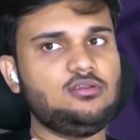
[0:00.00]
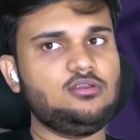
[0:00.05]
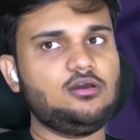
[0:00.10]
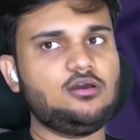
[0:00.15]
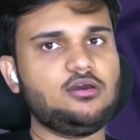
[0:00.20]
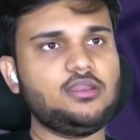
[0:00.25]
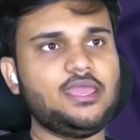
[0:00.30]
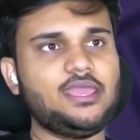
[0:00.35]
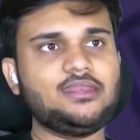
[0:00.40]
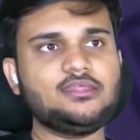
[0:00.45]

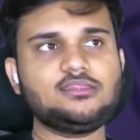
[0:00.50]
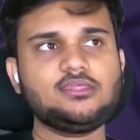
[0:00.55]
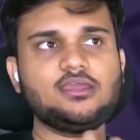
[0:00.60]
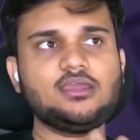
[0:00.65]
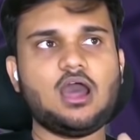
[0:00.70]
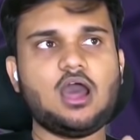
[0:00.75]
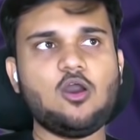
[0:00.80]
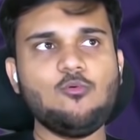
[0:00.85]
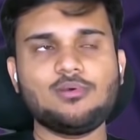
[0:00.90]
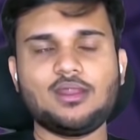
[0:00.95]
learn
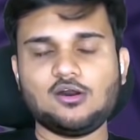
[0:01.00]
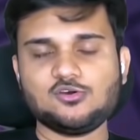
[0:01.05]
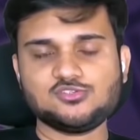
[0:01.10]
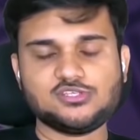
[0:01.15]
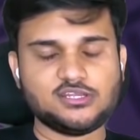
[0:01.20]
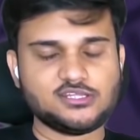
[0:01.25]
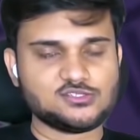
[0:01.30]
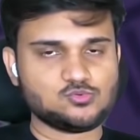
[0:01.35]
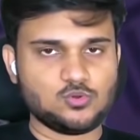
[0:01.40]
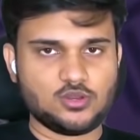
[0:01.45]
anything how
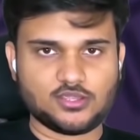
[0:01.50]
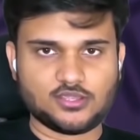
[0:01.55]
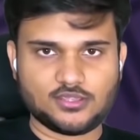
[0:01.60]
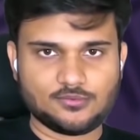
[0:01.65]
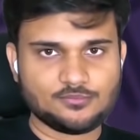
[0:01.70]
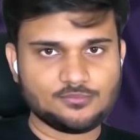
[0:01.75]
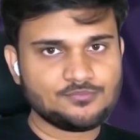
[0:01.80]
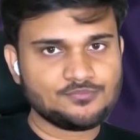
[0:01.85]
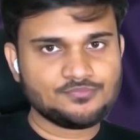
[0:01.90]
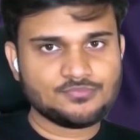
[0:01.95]
browser is
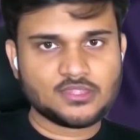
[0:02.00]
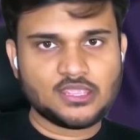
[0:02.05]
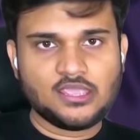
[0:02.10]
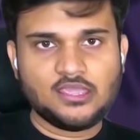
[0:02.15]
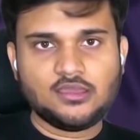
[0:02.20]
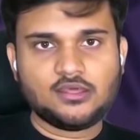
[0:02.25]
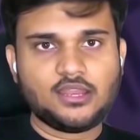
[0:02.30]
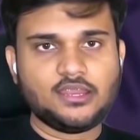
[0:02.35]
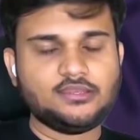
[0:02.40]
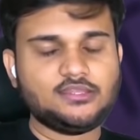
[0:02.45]
working,
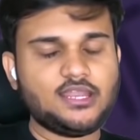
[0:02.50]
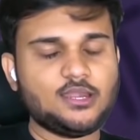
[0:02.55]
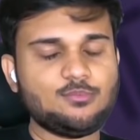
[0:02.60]
right?